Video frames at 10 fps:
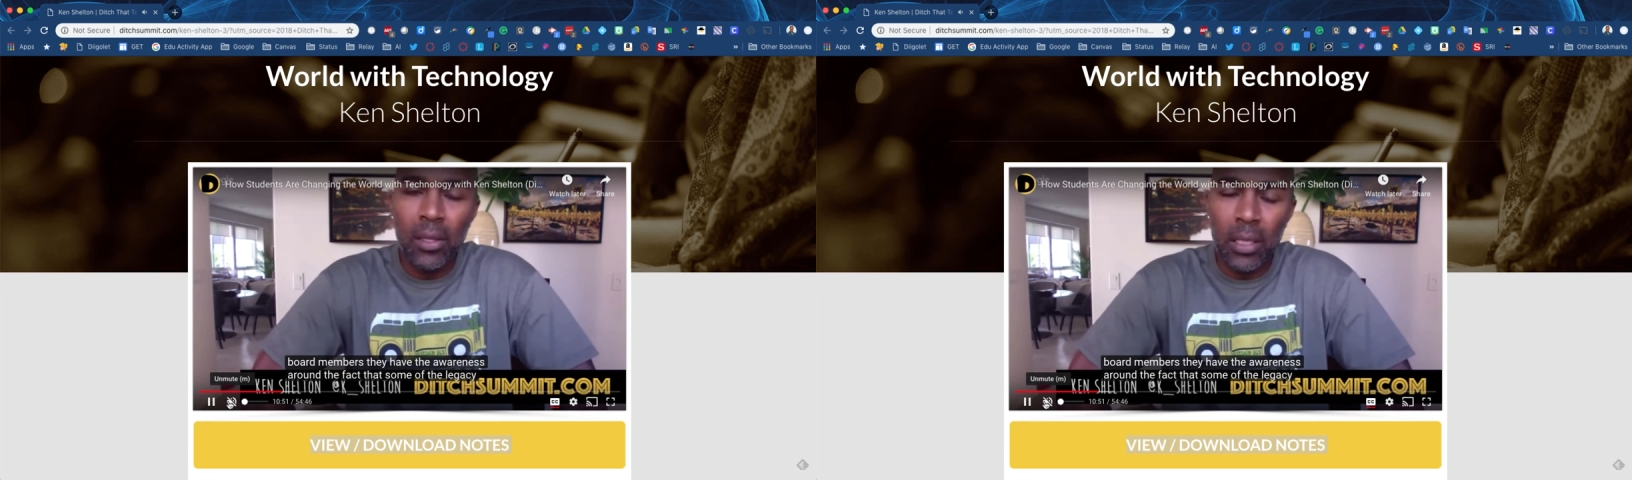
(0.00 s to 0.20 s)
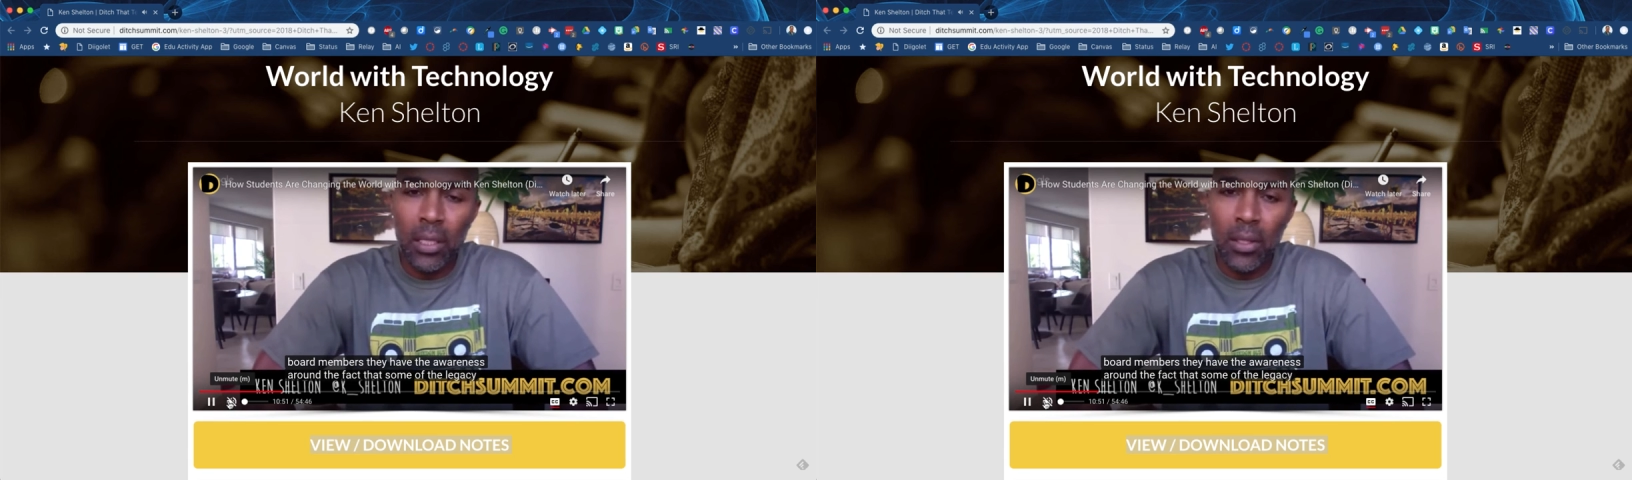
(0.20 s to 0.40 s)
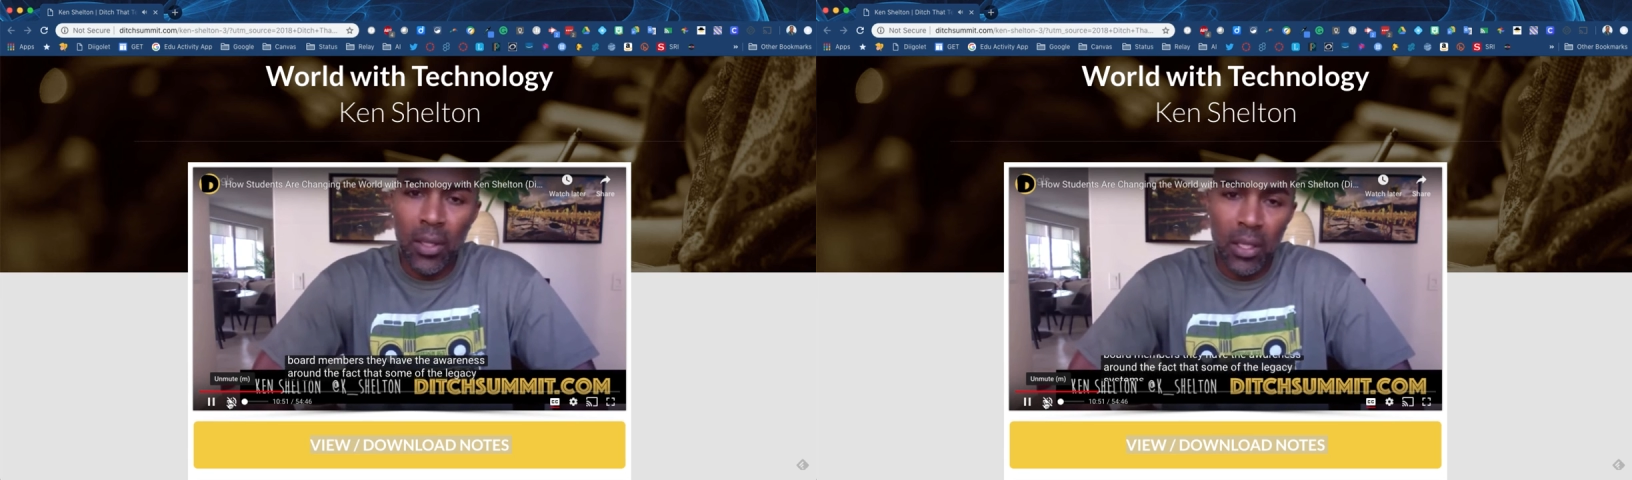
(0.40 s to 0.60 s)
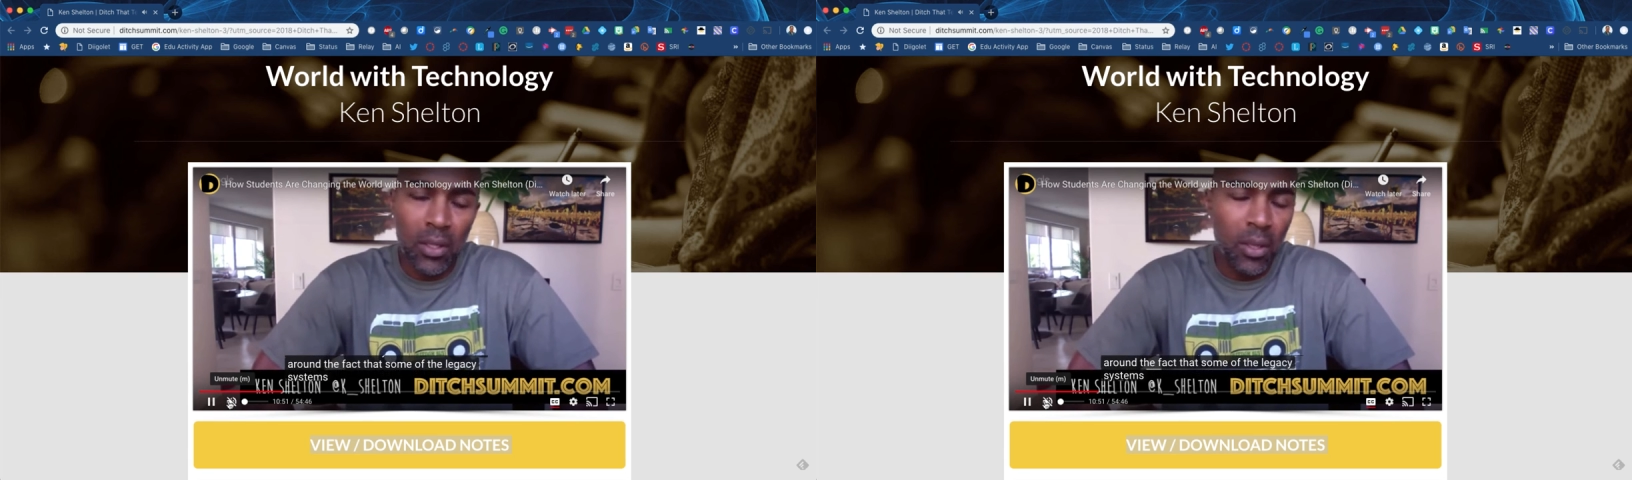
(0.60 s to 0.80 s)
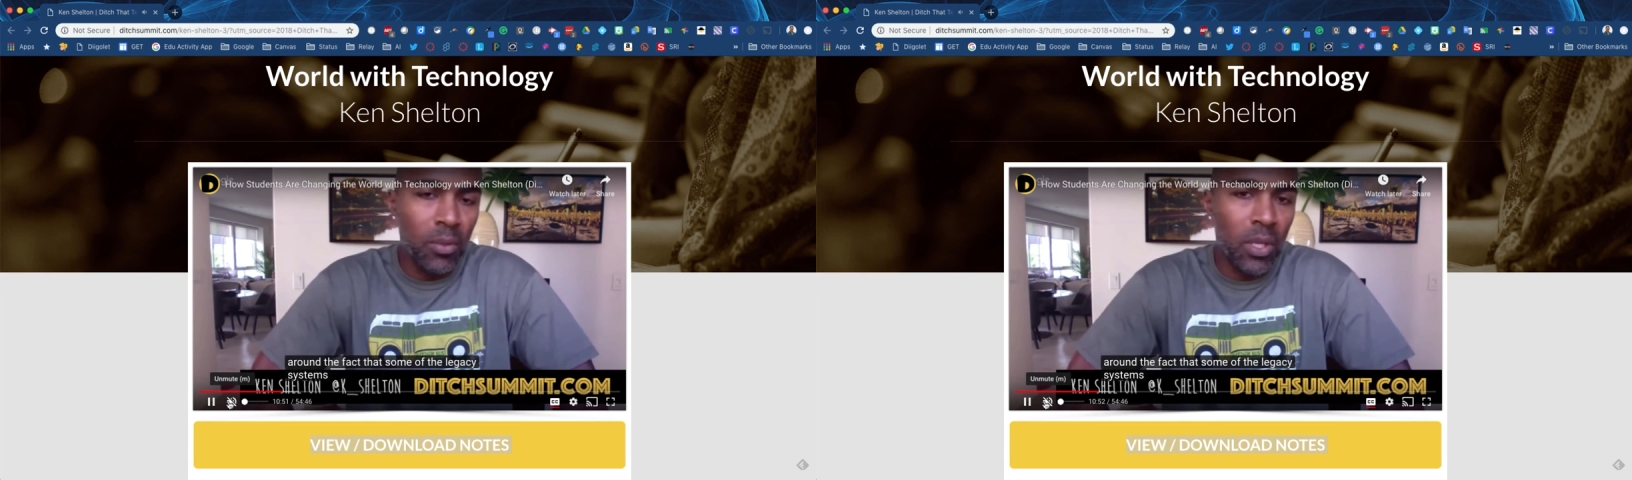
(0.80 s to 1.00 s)
than his
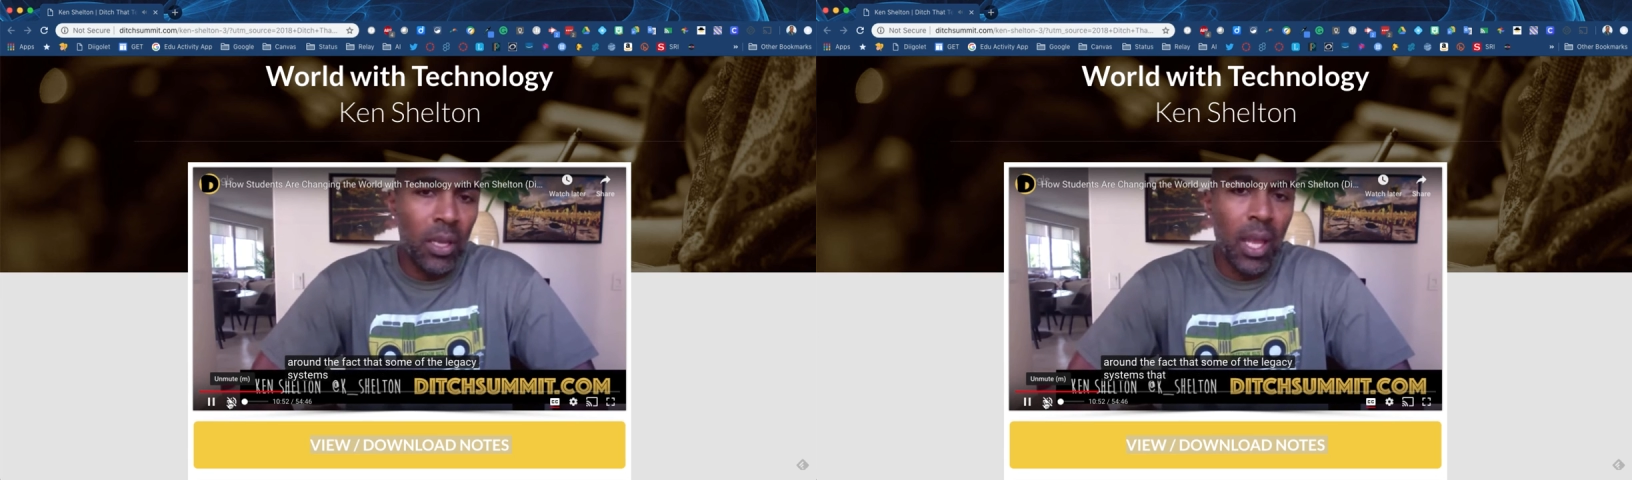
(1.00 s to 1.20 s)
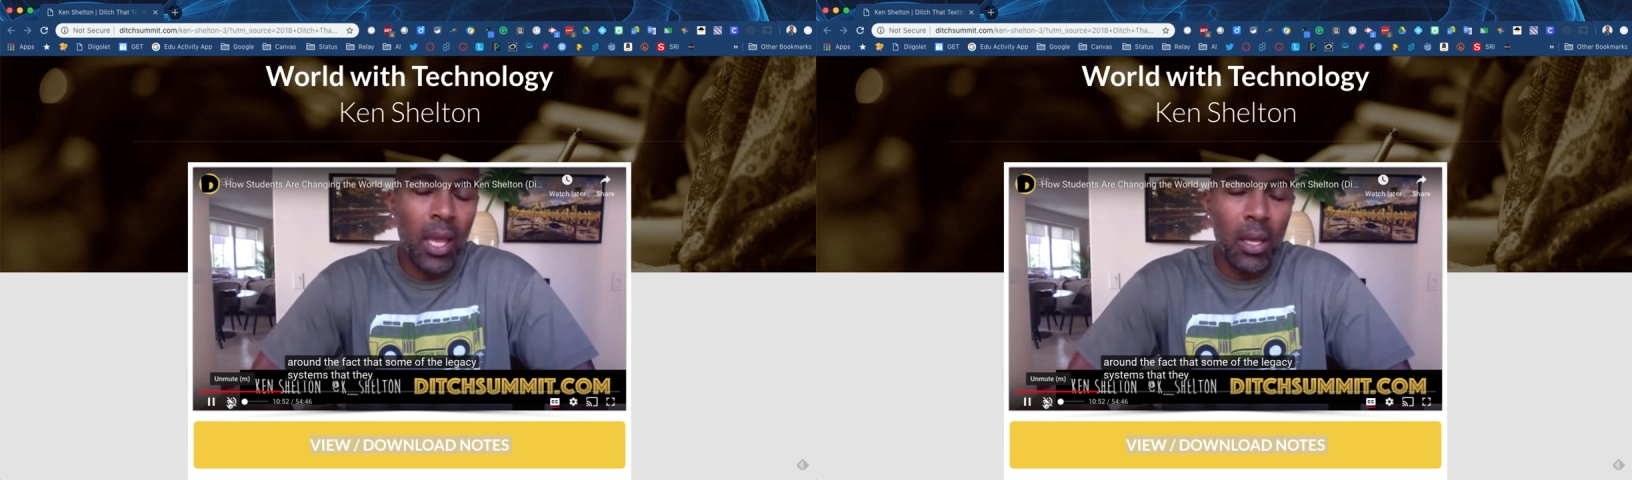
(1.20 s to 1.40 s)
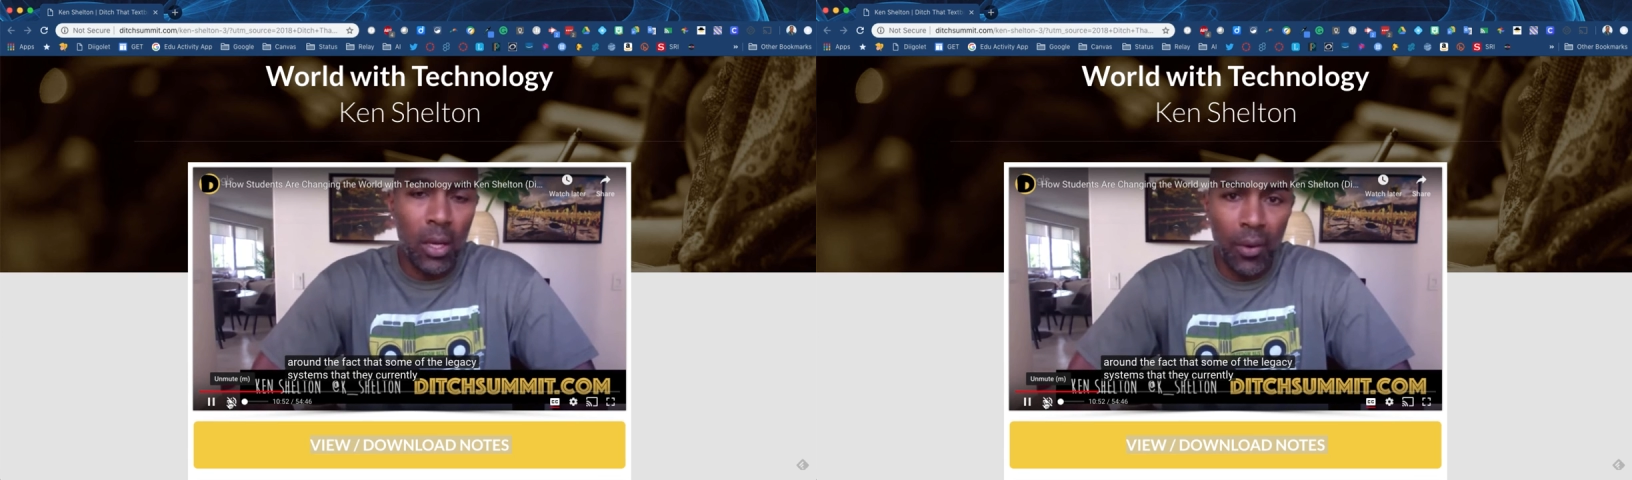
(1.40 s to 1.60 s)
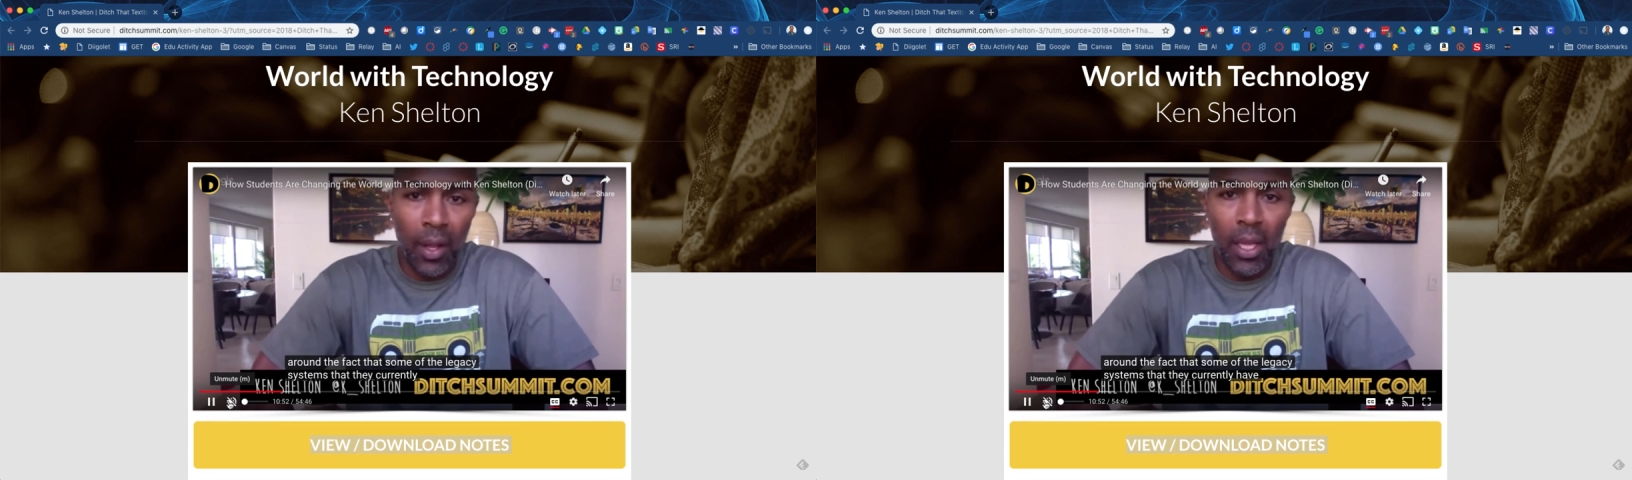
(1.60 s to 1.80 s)
regular speech,